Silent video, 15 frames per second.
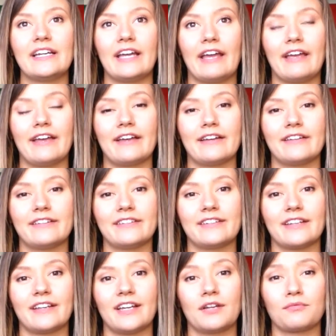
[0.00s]

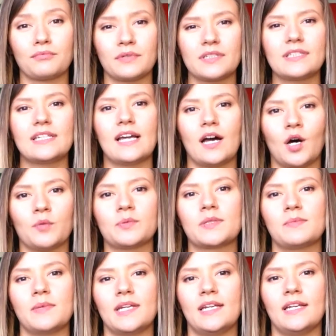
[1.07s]
and it really
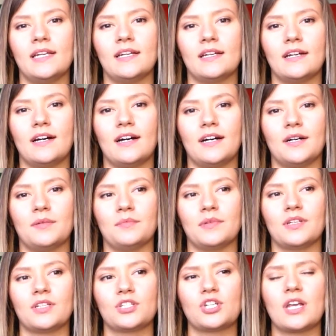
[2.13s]
helped me
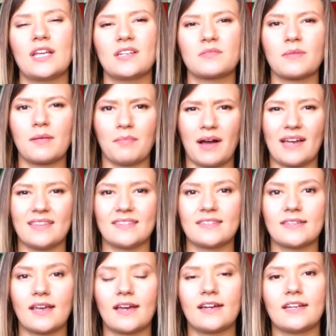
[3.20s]
change my
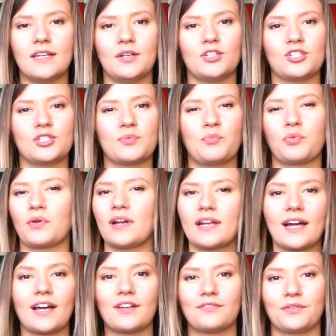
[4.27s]
mindset and just
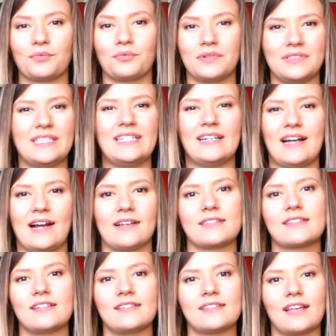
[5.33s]
break out of a really
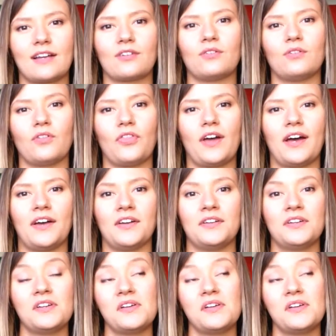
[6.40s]
nasty cycle that